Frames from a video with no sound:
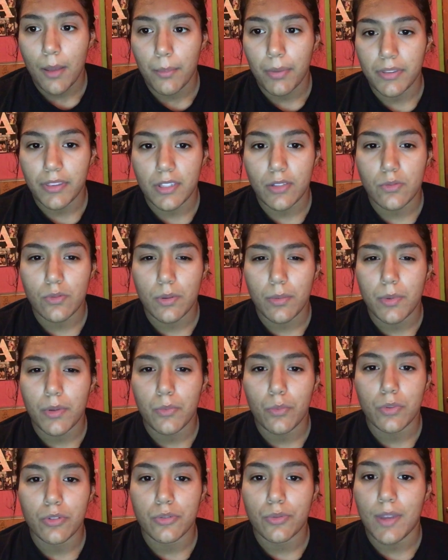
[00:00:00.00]
but these
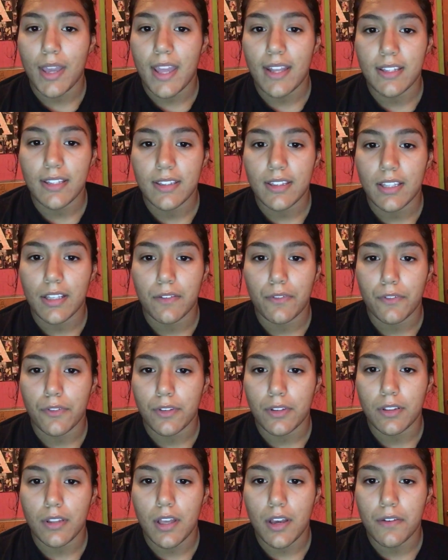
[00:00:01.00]
women will do anything for
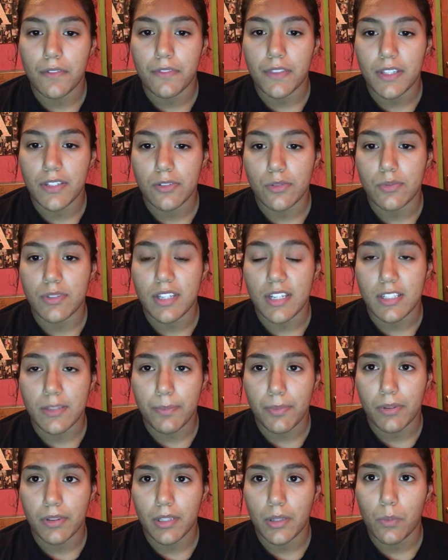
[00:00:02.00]
the love they so
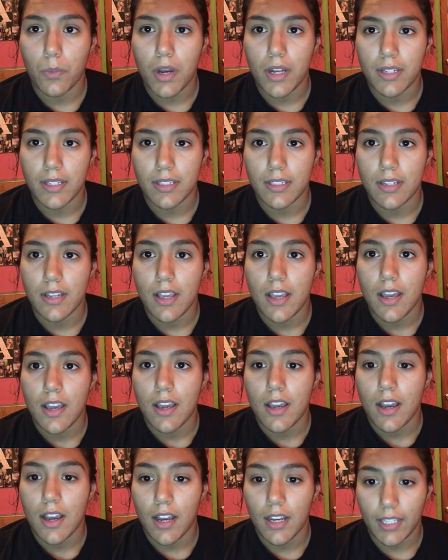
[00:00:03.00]
desperately wanted
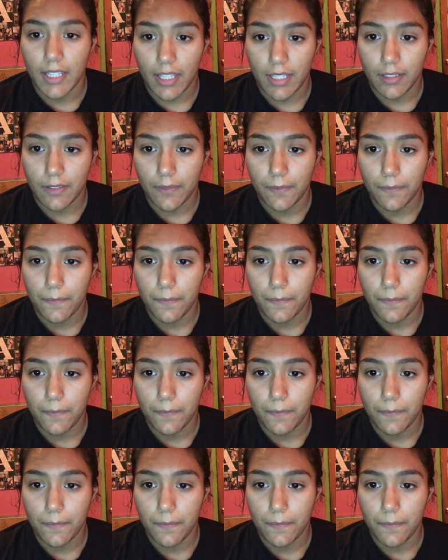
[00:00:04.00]
again,